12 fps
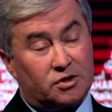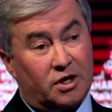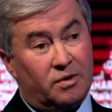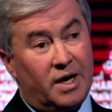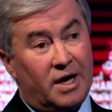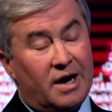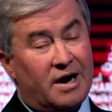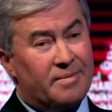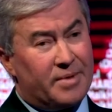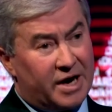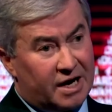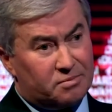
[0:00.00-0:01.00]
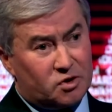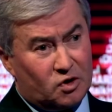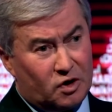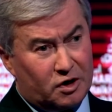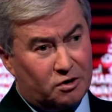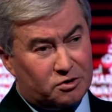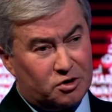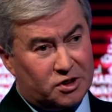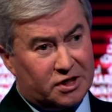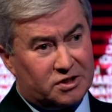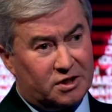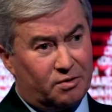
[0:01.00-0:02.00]
So I'm absolutely not
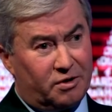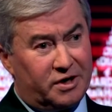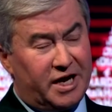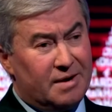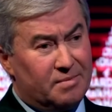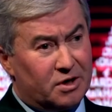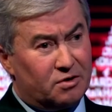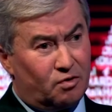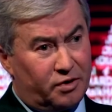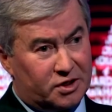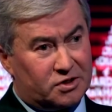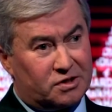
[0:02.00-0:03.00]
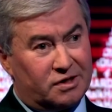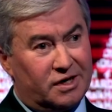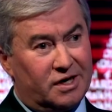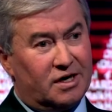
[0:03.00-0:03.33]
suggesting we're at imminent risk